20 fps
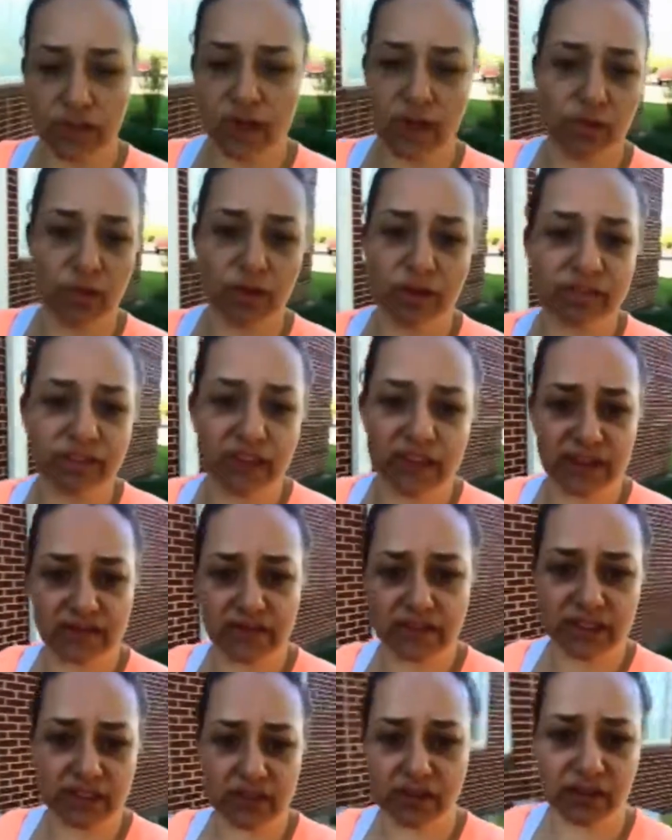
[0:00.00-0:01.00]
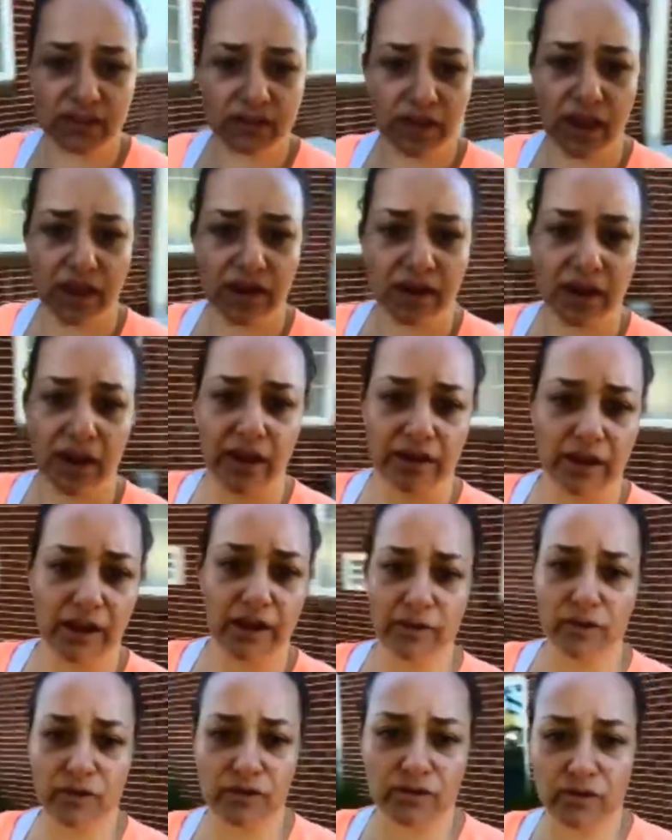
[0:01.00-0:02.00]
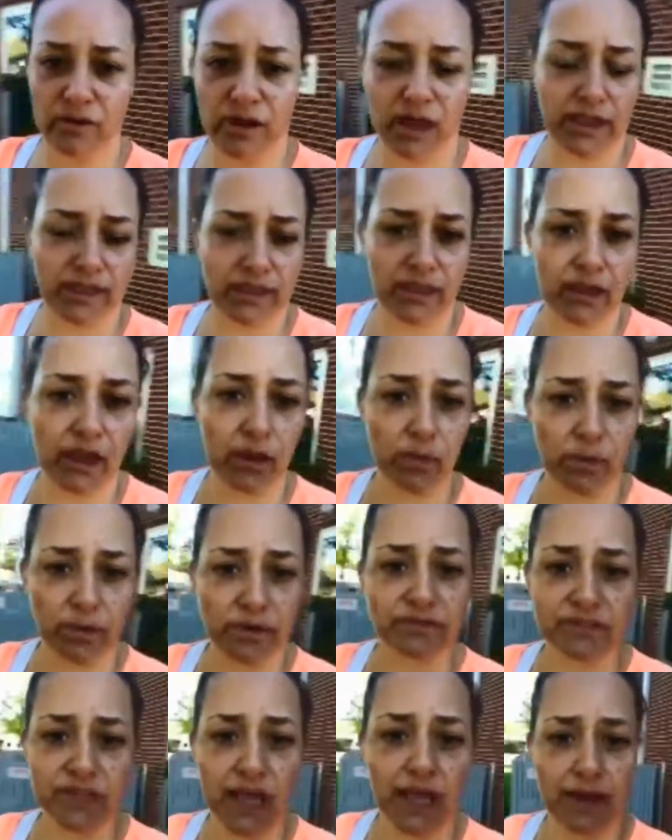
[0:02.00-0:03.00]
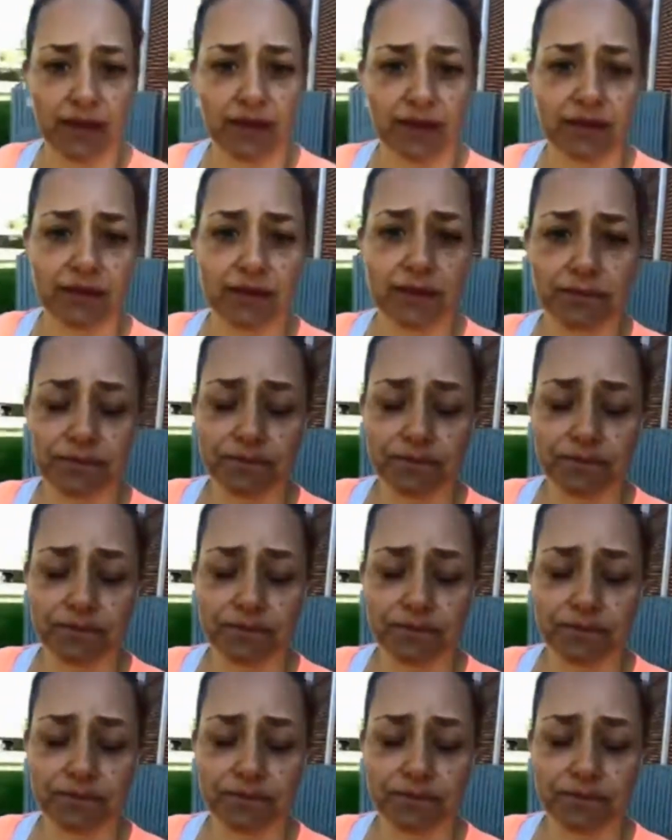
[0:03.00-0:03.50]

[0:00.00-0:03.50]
know that I would have lived. I, I, I don't, I think I would have died.